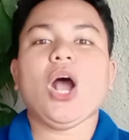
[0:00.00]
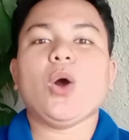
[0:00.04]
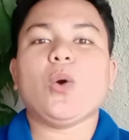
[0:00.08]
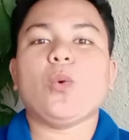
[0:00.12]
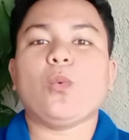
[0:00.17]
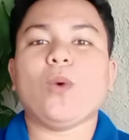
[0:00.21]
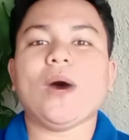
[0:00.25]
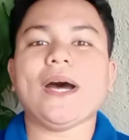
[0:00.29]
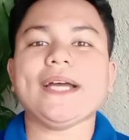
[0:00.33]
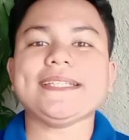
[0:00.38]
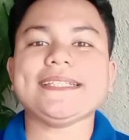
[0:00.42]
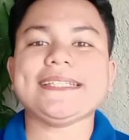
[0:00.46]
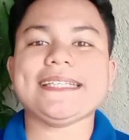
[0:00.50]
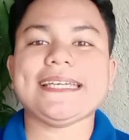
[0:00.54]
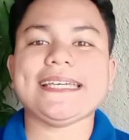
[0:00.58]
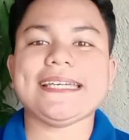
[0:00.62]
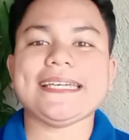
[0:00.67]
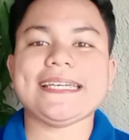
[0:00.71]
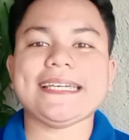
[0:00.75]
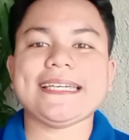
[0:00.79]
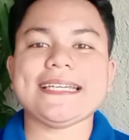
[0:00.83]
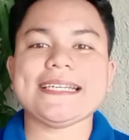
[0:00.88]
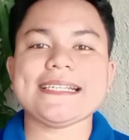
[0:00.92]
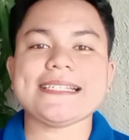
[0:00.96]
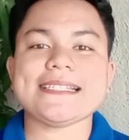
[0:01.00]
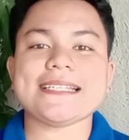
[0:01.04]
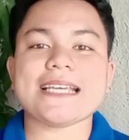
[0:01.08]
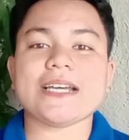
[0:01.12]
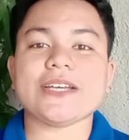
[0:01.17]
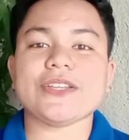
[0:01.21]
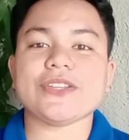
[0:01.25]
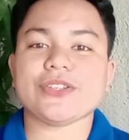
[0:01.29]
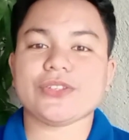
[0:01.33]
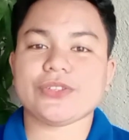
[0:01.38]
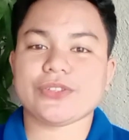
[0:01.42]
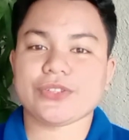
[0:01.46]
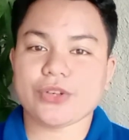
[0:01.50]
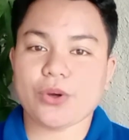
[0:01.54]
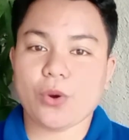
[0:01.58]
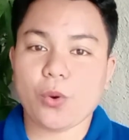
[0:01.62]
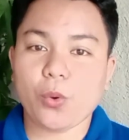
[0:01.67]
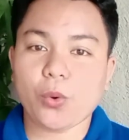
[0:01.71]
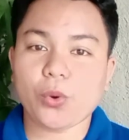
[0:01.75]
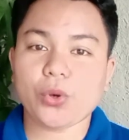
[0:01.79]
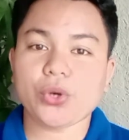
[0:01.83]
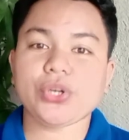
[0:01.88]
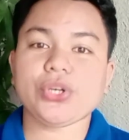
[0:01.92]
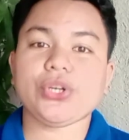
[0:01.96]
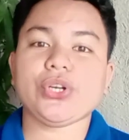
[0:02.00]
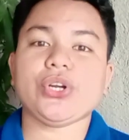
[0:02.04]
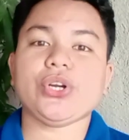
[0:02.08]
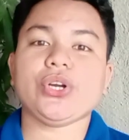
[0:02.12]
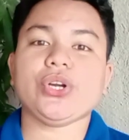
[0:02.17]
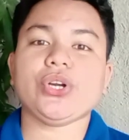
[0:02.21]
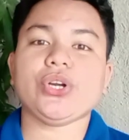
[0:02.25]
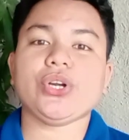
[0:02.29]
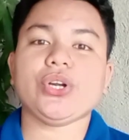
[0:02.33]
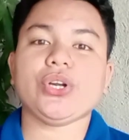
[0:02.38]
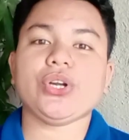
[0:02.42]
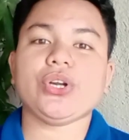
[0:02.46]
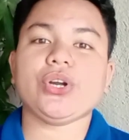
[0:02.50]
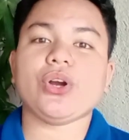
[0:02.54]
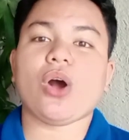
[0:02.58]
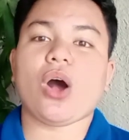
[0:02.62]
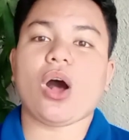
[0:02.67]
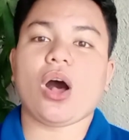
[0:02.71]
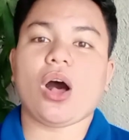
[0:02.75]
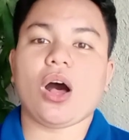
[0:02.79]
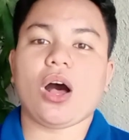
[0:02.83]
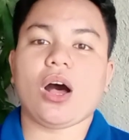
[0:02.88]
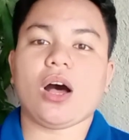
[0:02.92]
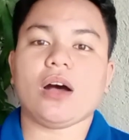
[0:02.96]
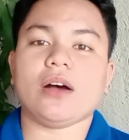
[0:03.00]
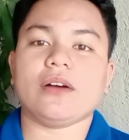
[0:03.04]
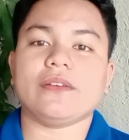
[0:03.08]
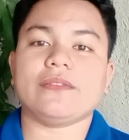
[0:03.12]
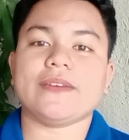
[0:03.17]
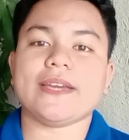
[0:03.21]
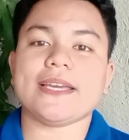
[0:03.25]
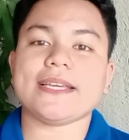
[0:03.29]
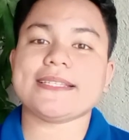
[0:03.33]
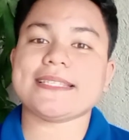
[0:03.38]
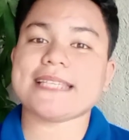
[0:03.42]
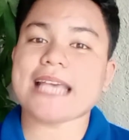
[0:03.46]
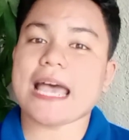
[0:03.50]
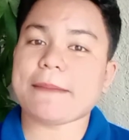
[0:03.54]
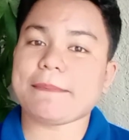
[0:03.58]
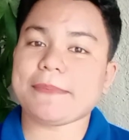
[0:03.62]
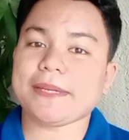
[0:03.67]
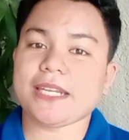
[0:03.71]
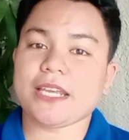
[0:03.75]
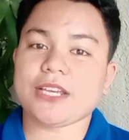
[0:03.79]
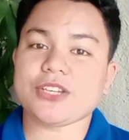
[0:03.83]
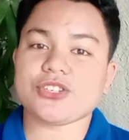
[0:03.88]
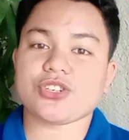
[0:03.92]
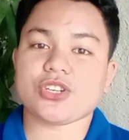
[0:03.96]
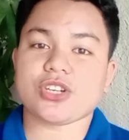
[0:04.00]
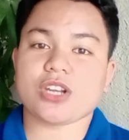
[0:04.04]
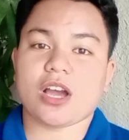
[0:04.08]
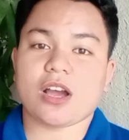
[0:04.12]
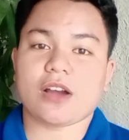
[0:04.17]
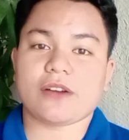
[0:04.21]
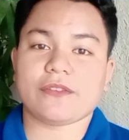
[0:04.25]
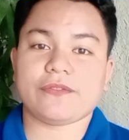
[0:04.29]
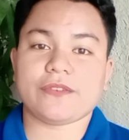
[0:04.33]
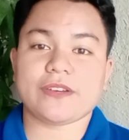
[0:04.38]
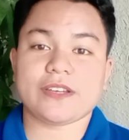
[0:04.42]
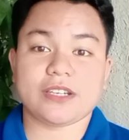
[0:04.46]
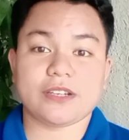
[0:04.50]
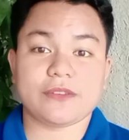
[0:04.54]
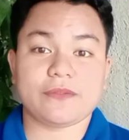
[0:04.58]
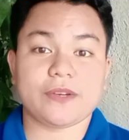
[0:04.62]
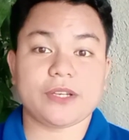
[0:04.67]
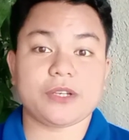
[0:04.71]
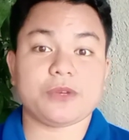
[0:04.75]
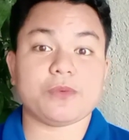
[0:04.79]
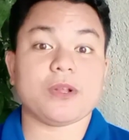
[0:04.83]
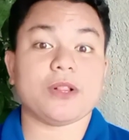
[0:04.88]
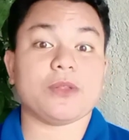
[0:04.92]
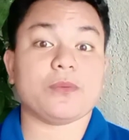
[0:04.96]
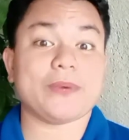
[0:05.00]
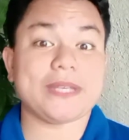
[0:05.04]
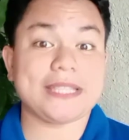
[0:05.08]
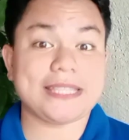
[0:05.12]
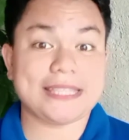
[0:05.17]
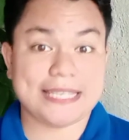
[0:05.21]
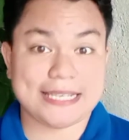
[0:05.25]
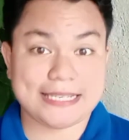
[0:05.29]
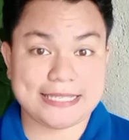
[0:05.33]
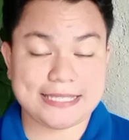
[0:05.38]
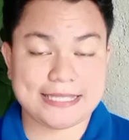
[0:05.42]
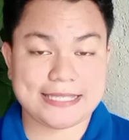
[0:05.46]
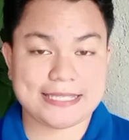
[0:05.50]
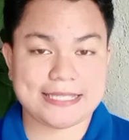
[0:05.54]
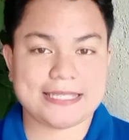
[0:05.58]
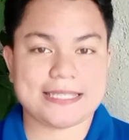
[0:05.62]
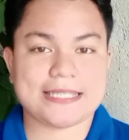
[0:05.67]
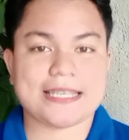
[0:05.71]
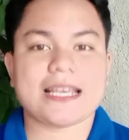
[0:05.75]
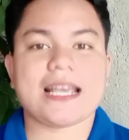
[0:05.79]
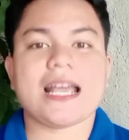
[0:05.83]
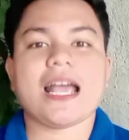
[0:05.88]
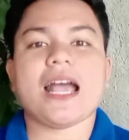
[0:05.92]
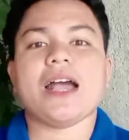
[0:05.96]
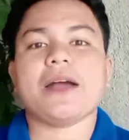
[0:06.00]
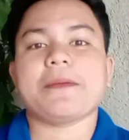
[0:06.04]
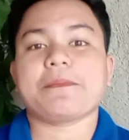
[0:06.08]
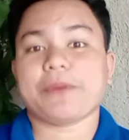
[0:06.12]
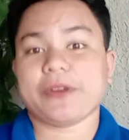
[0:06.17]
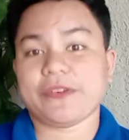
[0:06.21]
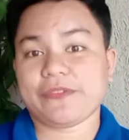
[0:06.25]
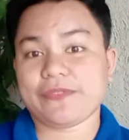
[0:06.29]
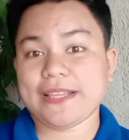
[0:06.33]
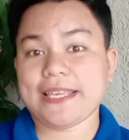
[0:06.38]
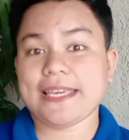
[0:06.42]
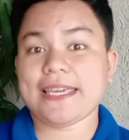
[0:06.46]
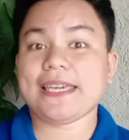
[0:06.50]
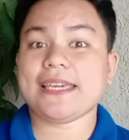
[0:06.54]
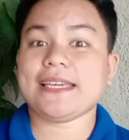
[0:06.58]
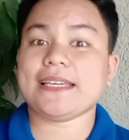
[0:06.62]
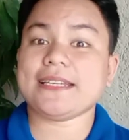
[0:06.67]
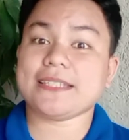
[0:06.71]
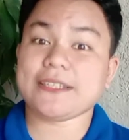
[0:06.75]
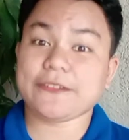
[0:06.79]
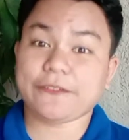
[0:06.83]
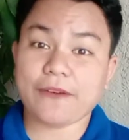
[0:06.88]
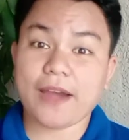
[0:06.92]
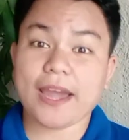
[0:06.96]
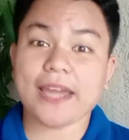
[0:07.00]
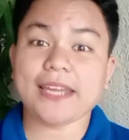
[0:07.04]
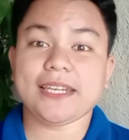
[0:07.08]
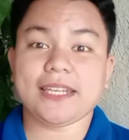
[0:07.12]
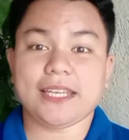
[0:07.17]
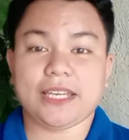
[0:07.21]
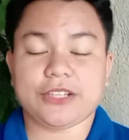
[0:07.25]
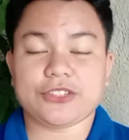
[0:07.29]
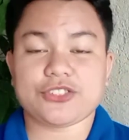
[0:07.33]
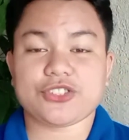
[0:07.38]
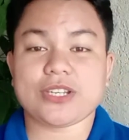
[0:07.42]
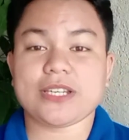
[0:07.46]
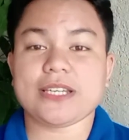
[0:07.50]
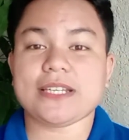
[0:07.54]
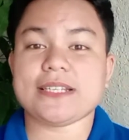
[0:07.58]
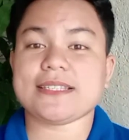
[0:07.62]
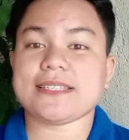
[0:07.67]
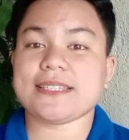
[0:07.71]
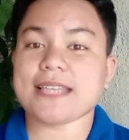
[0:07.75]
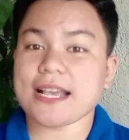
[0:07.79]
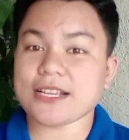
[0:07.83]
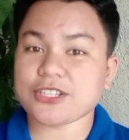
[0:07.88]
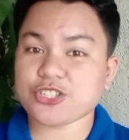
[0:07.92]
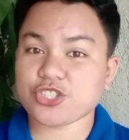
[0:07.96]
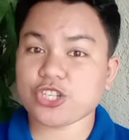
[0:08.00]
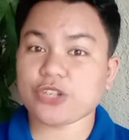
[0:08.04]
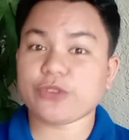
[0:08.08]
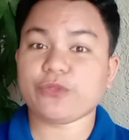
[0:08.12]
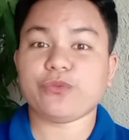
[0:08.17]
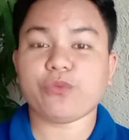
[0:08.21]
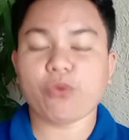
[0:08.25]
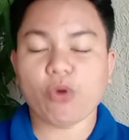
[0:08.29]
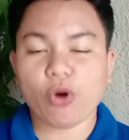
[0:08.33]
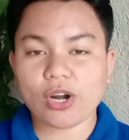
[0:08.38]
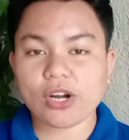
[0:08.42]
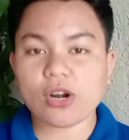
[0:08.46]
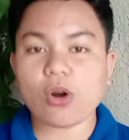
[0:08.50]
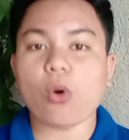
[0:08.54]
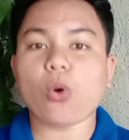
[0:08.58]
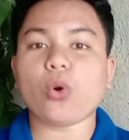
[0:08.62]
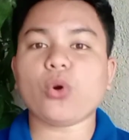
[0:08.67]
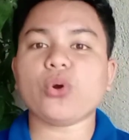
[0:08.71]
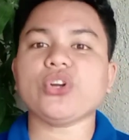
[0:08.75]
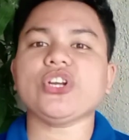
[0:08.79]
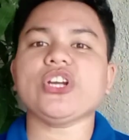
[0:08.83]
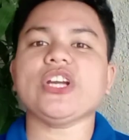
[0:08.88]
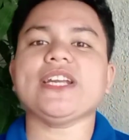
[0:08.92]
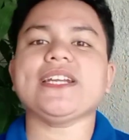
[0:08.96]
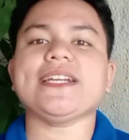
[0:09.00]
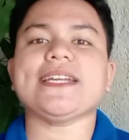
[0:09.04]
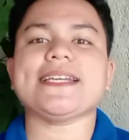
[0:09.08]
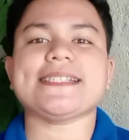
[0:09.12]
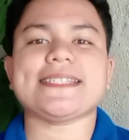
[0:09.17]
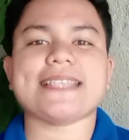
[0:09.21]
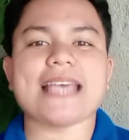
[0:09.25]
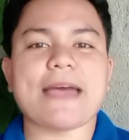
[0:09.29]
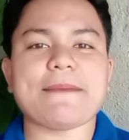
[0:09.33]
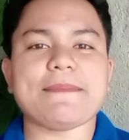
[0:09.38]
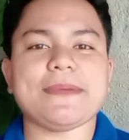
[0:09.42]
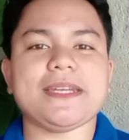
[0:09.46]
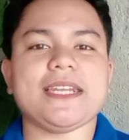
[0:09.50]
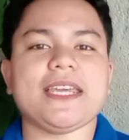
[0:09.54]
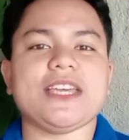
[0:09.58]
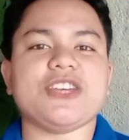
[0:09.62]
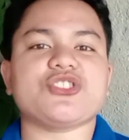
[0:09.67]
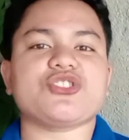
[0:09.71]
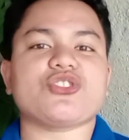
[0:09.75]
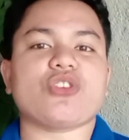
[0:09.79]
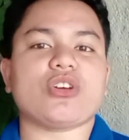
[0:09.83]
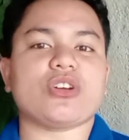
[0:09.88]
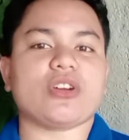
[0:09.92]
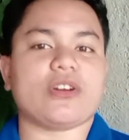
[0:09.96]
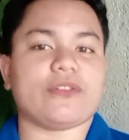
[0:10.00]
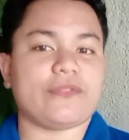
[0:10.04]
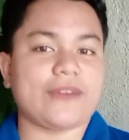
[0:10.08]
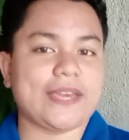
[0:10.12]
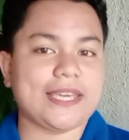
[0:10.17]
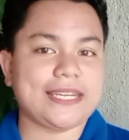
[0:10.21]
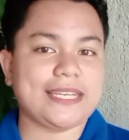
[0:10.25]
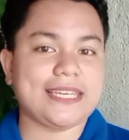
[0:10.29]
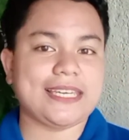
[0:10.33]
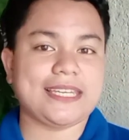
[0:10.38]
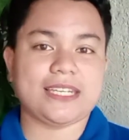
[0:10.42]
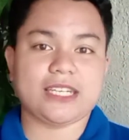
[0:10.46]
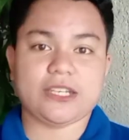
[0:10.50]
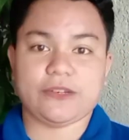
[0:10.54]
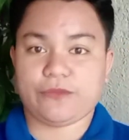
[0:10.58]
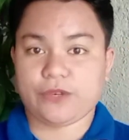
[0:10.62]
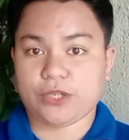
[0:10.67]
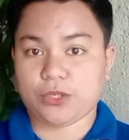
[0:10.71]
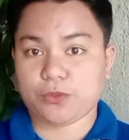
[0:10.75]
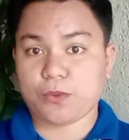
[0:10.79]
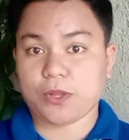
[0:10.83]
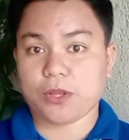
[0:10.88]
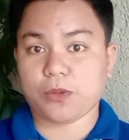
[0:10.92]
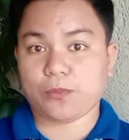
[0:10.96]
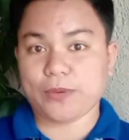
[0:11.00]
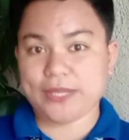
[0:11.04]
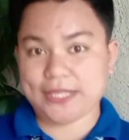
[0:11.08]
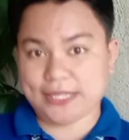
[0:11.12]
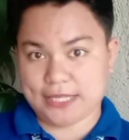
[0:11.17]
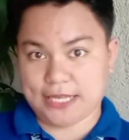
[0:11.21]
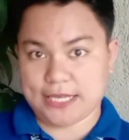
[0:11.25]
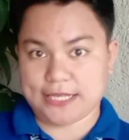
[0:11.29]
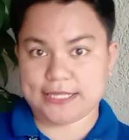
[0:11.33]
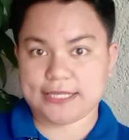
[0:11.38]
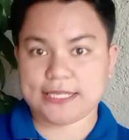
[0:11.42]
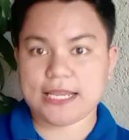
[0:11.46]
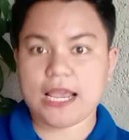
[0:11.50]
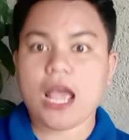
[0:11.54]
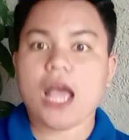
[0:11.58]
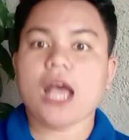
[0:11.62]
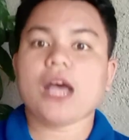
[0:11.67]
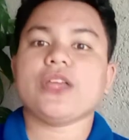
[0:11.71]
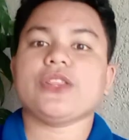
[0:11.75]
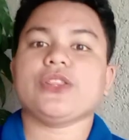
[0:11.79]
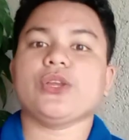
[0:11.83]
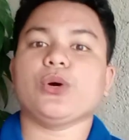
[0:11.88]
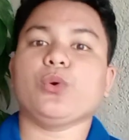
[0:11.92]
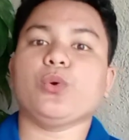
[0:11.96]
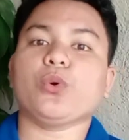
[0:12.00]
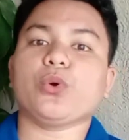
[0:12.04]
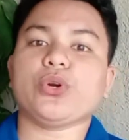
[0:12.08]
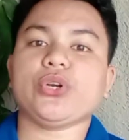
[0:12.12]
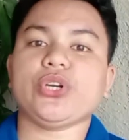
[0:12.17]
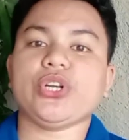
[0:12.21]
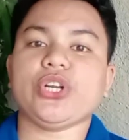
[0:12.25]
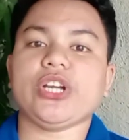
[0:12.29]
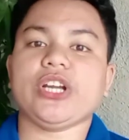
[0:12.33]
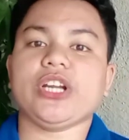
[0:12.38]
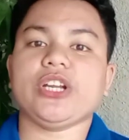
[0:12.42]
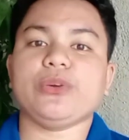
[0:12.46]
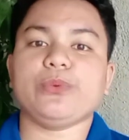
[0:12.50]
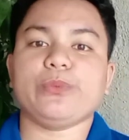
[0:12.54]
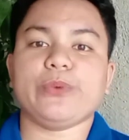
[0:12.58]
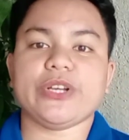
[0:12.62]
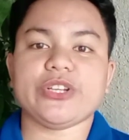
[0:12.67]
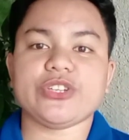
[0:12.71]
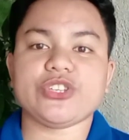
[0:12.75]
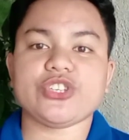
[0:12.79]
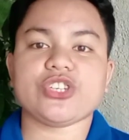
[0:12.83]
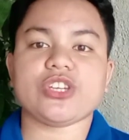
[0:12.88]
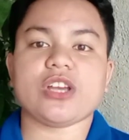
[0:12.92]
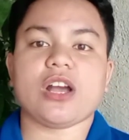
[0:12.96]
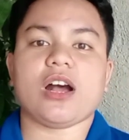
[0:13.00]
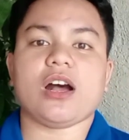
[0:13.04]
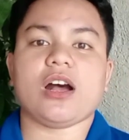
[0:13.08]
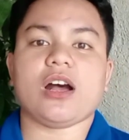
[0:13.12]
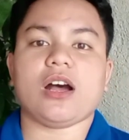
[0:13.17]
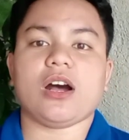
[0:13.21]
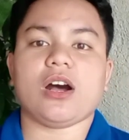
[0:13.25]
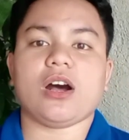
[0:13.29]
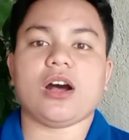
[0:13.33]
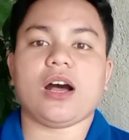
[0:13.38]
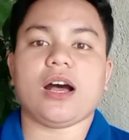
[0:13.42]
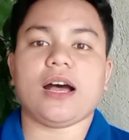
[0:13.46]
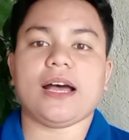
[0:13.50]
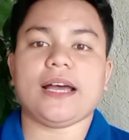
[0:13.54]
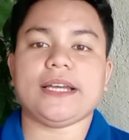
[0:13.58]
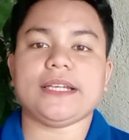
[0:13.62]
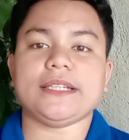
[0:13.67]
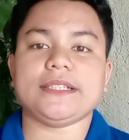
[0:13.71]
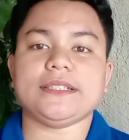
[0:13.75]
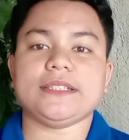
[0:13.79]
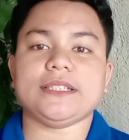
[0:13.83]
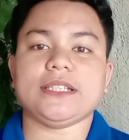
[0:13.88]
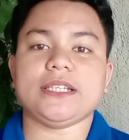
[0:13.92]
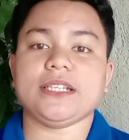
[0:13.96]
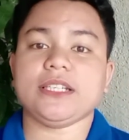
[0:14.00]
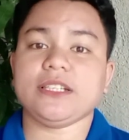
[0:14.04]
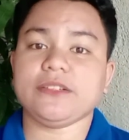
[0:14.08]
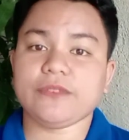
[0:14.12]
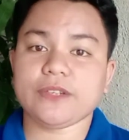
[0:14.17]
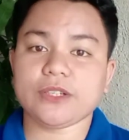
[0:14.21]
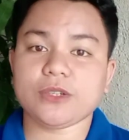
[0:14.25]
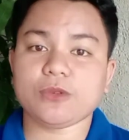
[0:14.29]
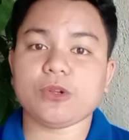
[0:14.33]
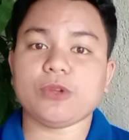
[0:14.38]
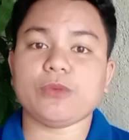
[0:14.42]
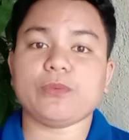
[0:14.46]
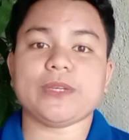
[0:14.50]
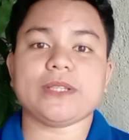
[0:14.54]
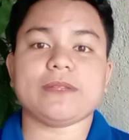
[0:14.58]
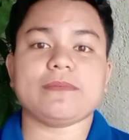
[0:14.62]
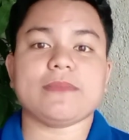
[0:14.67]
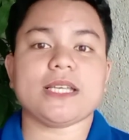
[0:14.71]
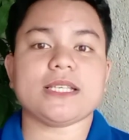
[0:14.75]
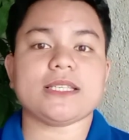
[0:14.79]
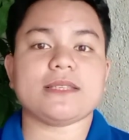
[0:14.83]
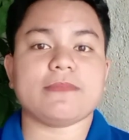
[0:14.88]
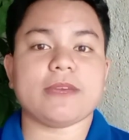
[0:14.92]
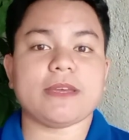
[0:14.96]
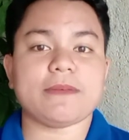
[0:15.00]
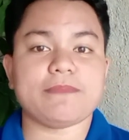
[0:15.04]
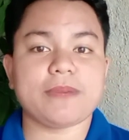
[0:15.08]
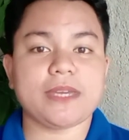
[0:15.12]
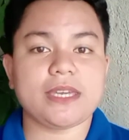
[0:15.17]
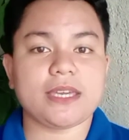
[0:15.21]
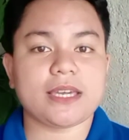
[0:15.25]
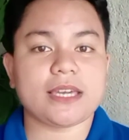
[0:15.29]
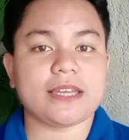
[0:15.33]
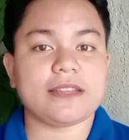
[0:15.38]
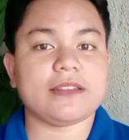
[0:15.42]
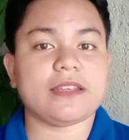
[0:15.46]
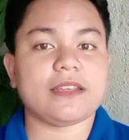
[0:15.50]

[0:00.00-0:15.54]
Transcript: What is the order of examination of individual witness? Briefly define each. In Section 4, order in examination of any individual witness. The order in which an individual witness may be